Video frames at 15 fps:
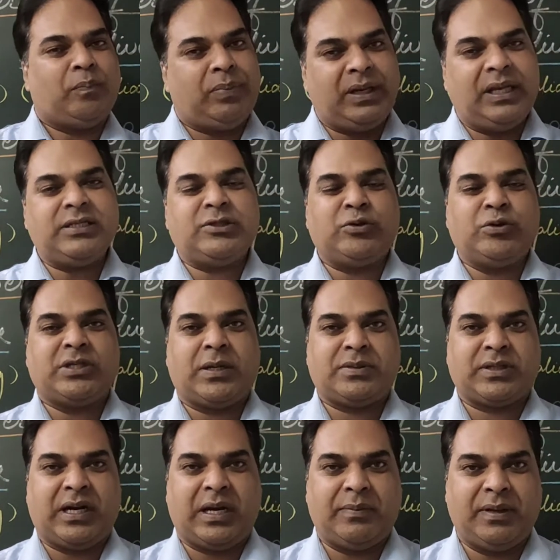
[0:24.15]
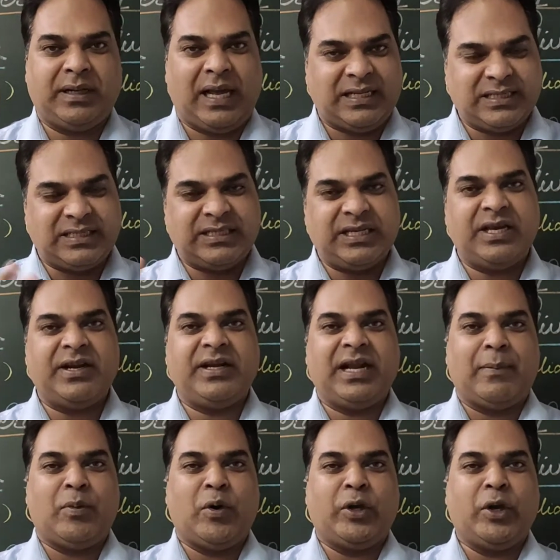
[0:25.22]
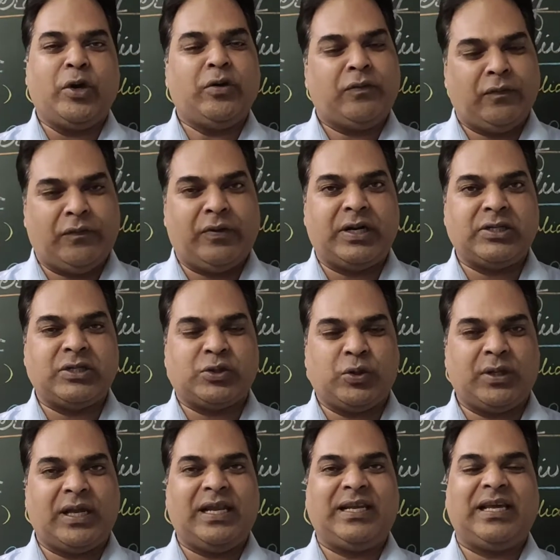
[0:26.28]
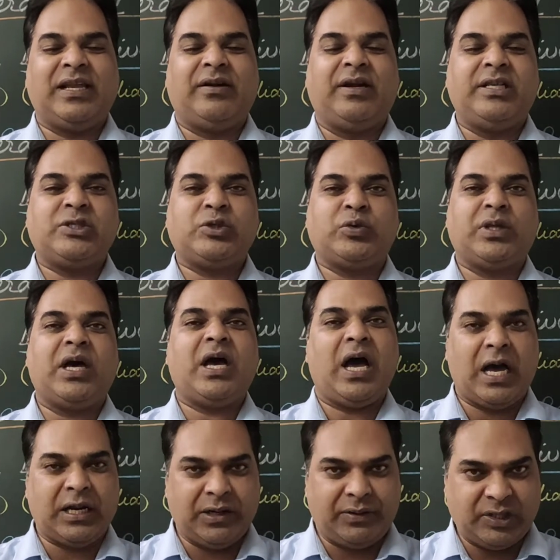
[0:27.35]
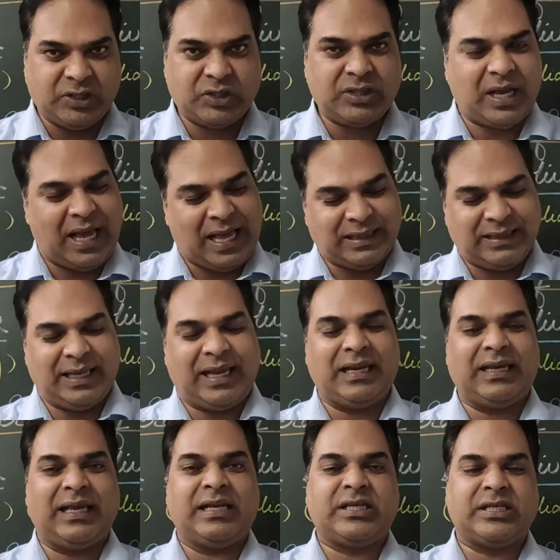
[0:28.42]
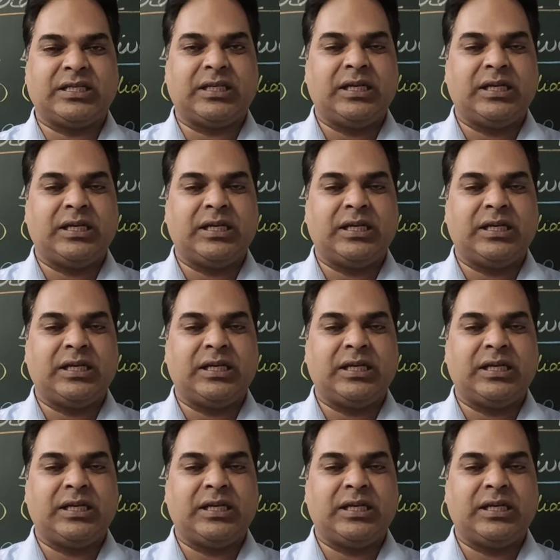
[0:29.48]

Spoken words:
please do subscribe it and share it among your friends so that it can reach to the unreached and they can get